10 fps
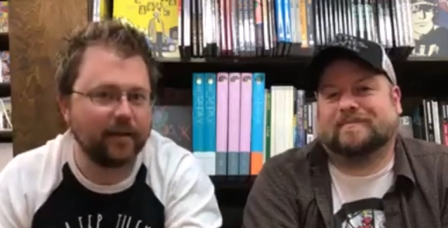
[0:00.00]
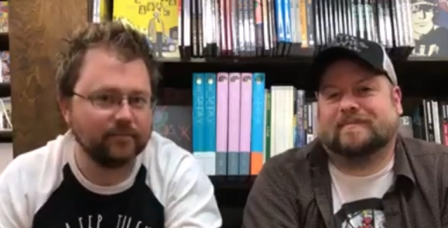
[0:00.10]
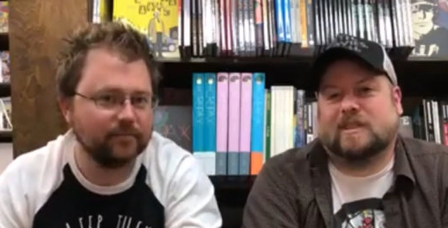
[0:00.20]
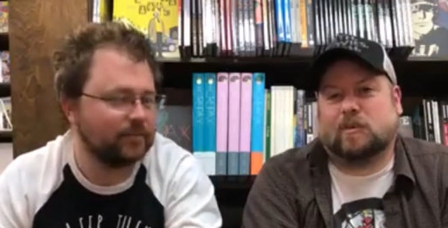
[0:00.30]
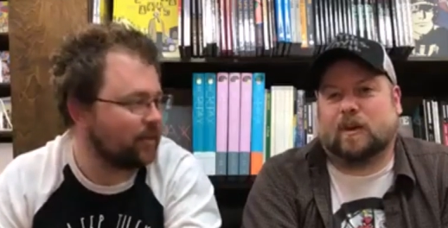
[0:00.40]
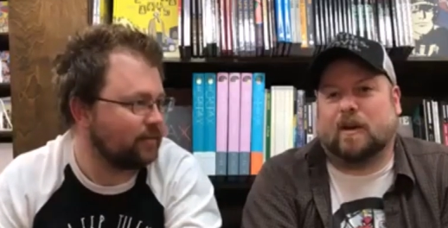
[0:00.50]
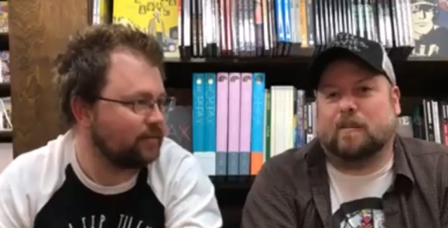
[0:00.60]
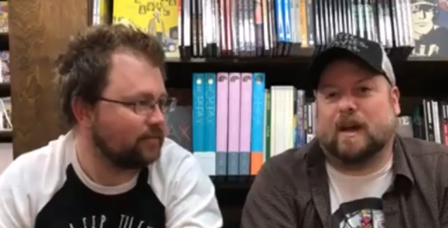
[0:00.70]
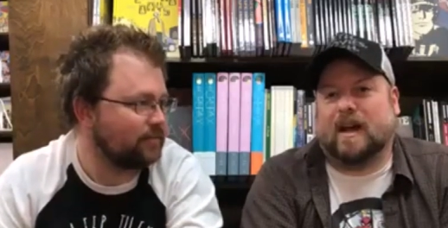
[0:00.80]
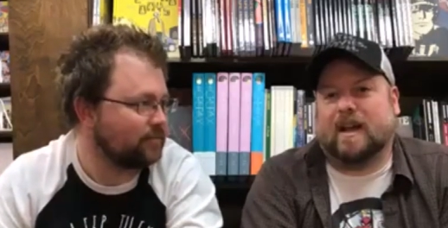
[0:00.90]
Speaker 1: Yeah. Swing
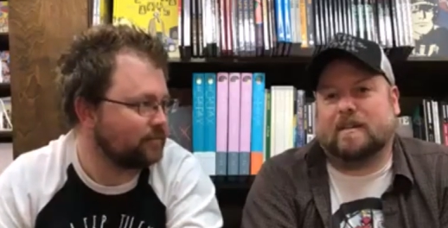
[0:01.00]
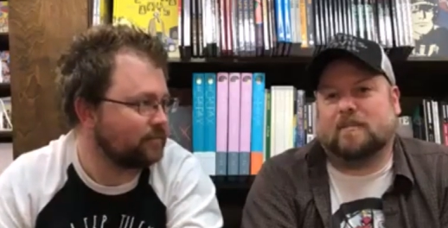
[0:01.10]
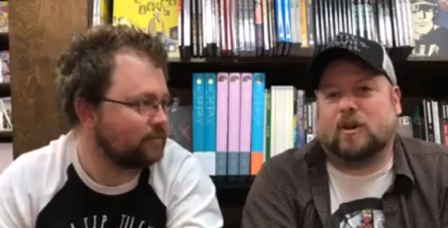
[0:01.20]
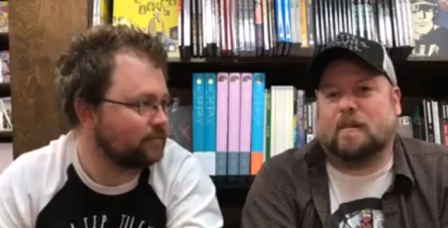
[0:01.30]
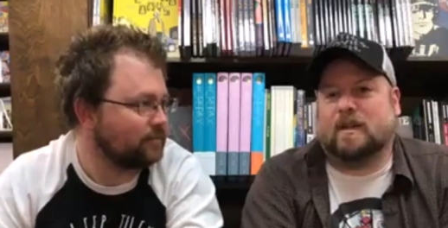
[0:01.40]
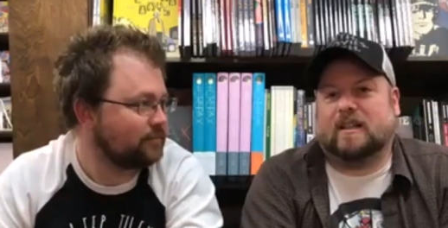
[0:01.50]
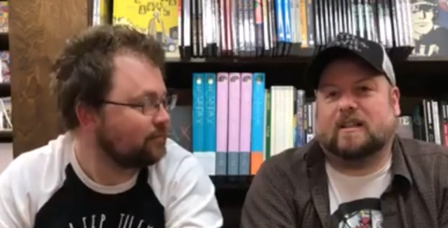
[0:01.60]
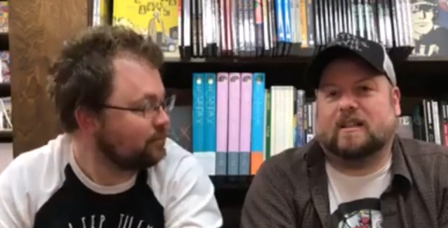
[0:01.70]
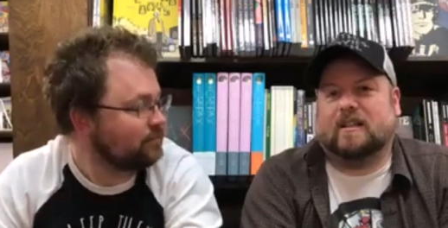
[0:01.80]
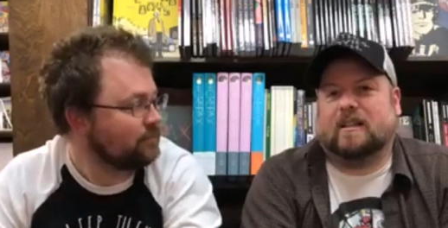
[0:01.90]
on by, grab a,
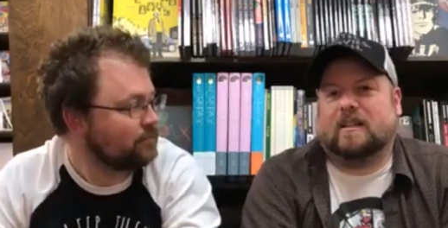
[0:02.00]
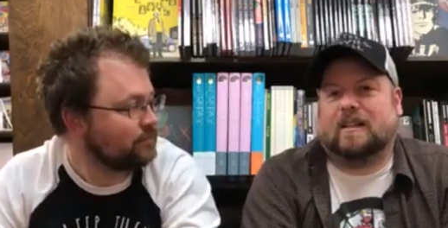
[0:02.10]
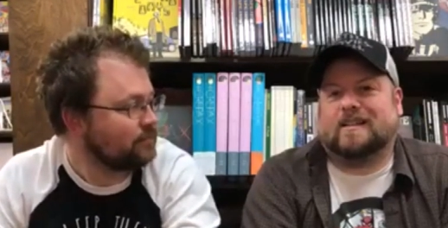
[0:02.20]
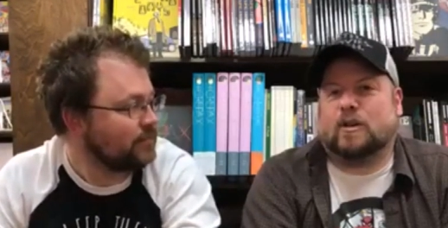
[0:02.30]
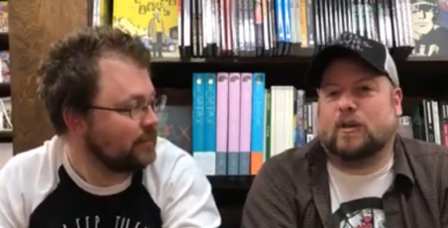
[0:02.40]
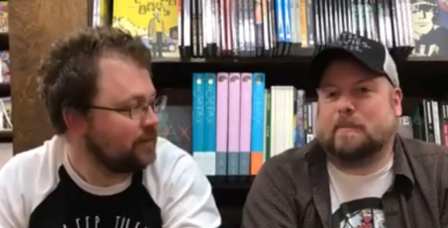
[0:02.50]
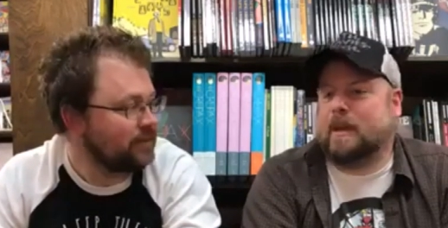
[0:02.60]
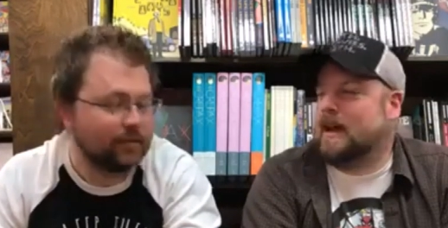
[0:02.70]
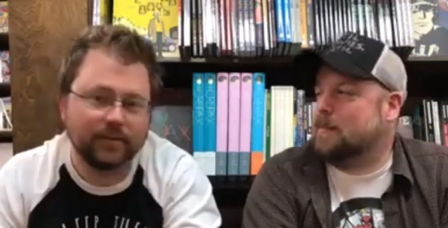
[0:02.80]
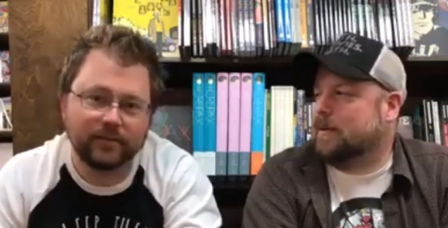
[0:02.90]
a soda
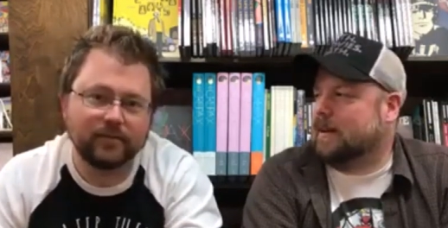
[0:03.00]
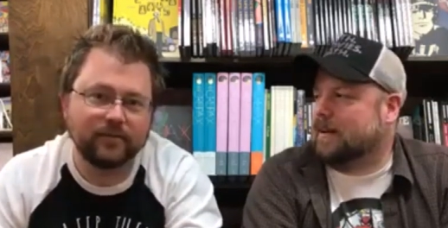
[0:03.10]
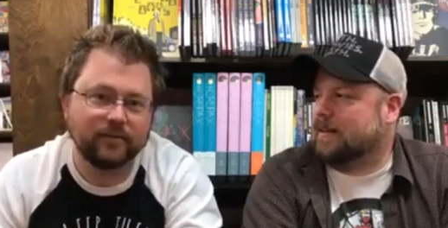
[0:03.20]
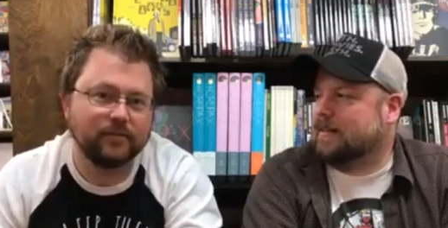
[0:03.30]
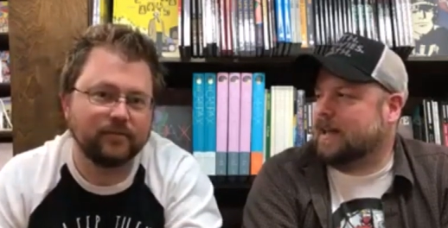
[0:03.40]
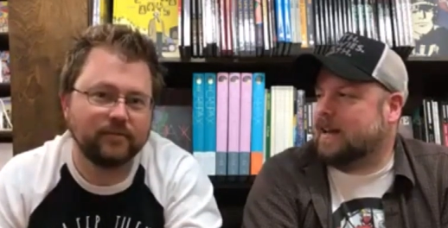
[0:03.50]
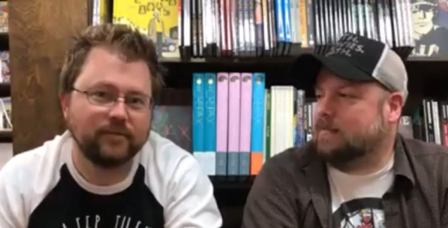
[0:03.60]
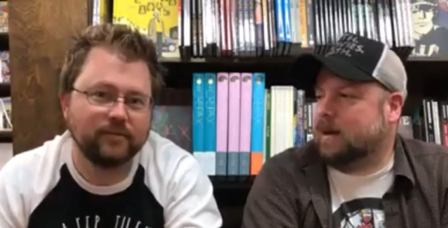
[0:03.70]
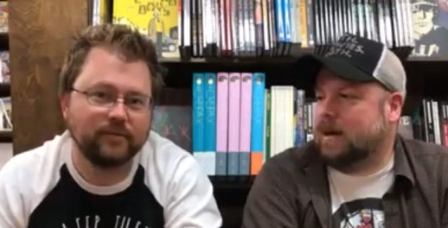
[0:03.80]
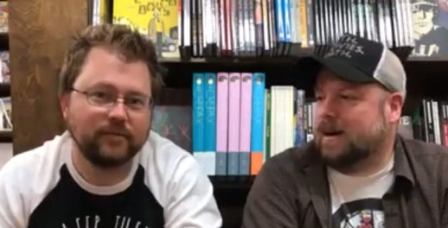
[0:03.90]
pop and a
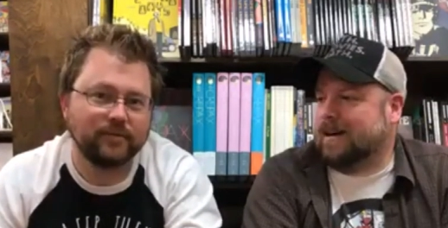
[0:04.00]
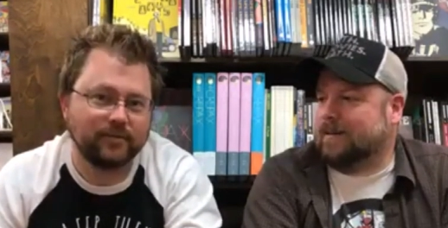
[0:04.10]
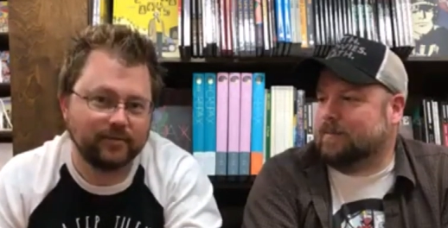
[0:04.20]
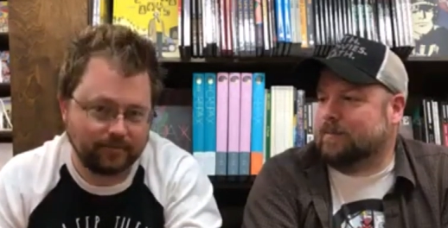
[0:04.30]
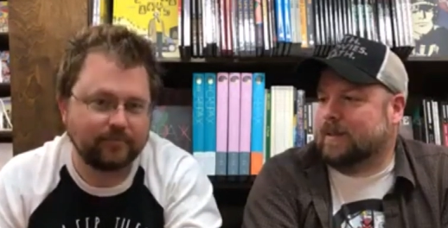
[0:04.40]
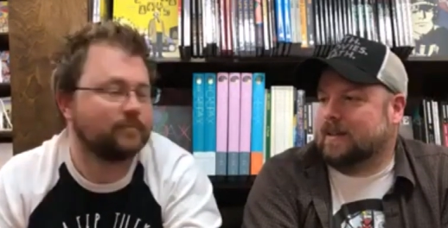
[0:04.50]
candy bar, and